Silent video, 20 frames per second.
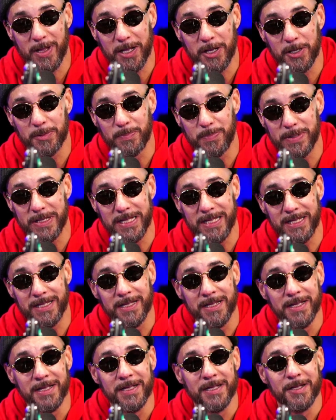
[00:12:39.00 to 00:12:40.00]
could be
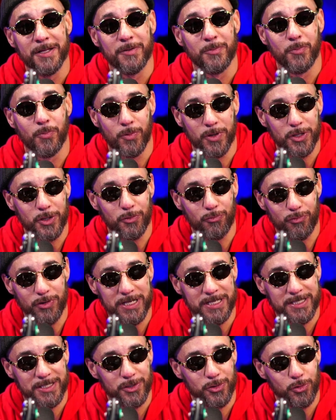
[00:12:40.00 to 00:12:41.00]
one of the
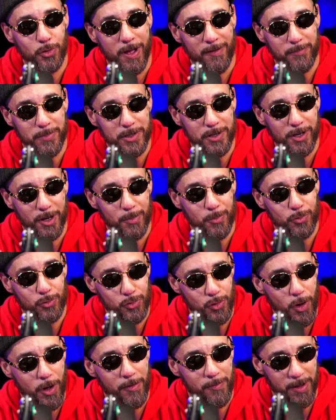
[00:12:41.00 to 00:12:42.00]
reasons you have become who
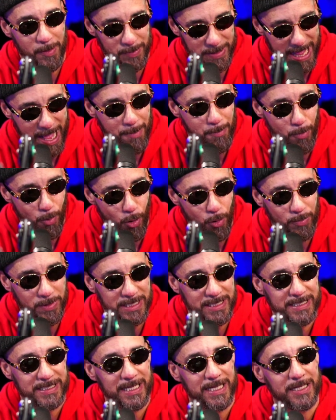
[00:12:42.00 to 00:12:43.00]
you are. I mean, that moment
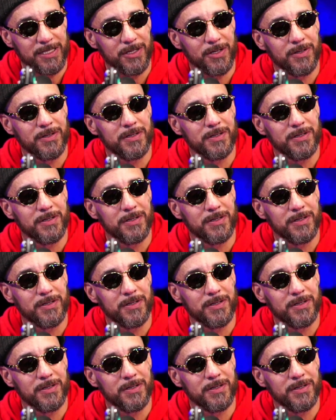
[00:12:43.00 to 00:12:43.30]
saying,